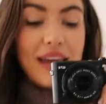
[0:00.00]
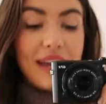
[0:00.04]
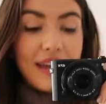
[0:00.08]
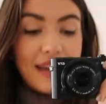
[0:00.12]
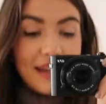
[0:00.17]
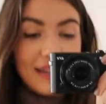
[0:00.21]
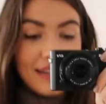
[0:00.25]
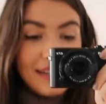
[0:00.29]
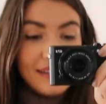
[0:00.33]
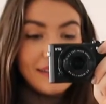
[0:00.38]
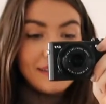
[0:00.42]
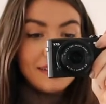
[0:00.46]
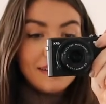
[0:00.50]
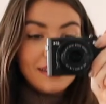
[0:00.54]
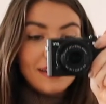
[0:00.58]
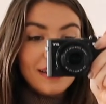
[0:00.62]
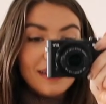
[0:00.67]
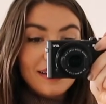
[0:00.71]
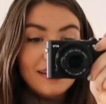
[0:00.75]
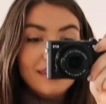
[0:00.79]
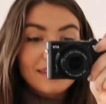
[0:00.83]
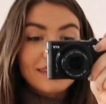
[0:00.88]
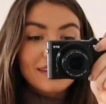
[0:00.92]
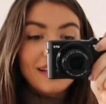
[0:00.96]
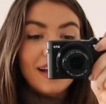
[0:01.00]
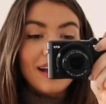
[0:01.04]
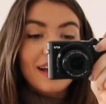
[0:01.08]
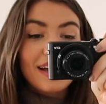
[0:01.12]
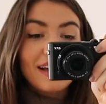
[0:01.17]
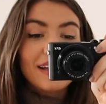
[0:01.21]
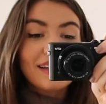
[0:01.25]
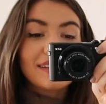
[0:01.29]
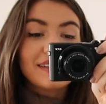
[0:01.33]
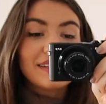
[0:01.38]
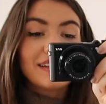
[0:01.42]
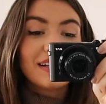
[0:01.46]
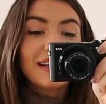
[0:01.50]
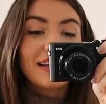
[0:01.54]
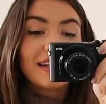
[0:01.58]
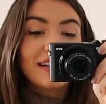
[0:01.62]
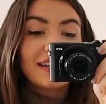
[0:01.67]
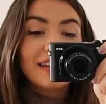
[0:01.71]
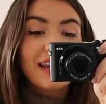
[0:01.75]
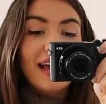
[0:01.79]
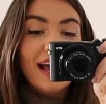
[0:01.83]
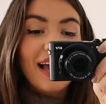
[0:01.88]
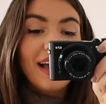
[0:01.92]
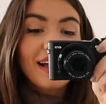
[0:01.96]
a little
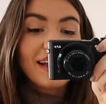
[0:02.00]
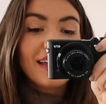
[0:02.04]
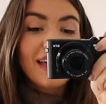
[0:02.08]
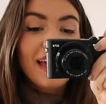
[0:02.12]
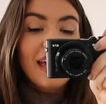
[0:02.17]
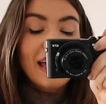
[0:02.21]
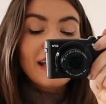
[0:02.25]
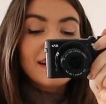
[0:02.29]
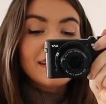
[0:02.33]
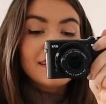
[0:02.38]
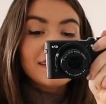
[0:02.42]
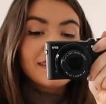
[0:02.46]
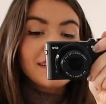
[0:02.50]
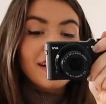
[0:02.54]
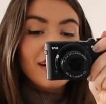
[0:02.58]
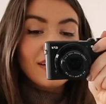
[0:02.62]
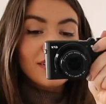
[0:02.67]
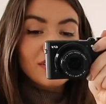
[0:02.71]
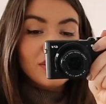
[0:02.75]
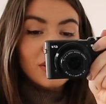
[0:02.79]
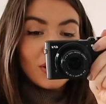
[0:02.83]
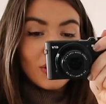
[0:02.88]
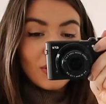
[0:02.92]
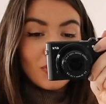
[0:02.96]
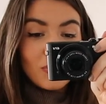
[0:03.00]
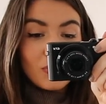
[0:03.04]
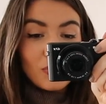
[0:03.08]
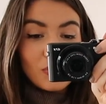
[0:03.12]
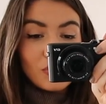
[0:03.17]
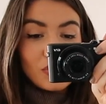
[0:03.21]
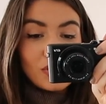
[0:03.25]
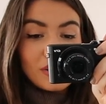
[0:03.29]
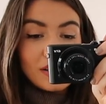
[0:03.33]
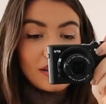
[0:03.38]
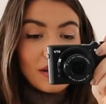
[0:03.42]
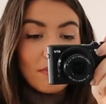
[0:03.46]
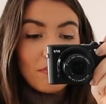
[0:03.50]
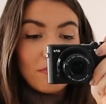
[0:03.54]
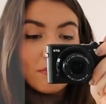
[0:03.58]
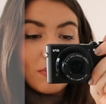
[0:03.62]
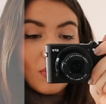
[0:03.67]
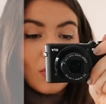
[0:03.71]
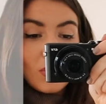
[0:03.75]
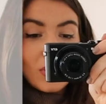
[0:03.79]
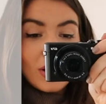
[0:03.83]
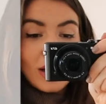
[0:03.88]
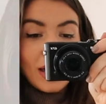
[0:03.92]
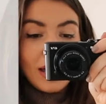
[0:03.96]
turtleneck, such a gorgeous
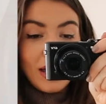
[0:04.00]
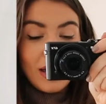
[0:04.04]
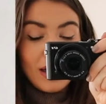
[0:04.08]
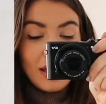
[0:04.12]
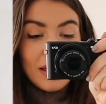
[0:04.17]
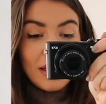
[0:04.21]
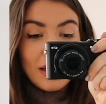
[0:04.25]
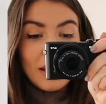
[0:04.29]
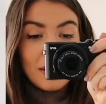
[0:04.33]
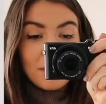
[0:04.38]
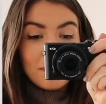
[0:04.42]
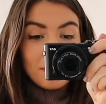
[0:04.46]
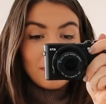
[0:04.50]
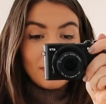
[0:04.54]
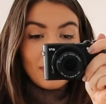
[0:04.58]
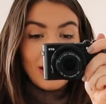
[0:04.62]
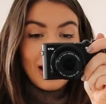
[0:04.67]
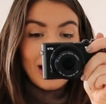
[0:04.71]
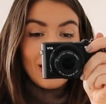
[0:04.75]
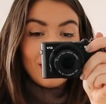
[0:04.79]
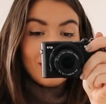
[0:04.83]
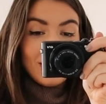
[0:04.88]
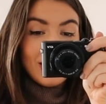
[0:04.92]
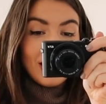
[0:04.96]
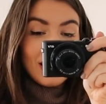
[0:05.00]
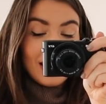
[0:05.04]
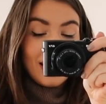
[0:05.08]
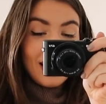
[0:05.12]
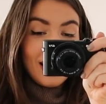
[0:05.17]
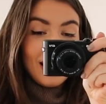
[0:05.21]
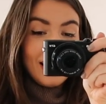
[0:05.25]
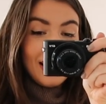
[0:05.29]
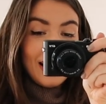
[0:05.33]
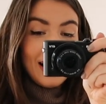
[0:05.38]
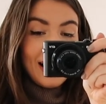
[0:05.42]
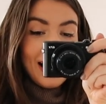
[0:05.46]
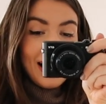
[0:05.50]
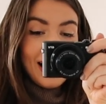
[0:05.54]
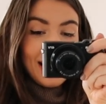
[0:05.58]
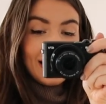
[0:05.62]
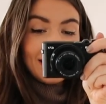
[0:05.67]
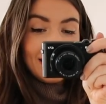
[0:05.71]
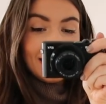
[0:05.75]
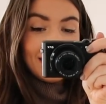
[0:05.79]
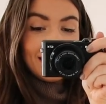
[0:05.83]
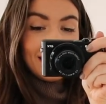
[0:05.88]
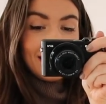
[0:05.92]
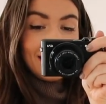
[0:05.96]
mocha brown colour,
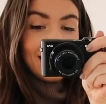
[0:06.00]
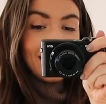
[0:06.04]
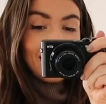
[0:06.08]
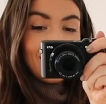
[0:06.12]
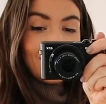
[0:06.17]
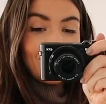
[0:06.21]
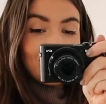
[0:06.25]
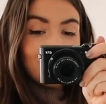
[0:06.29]
and the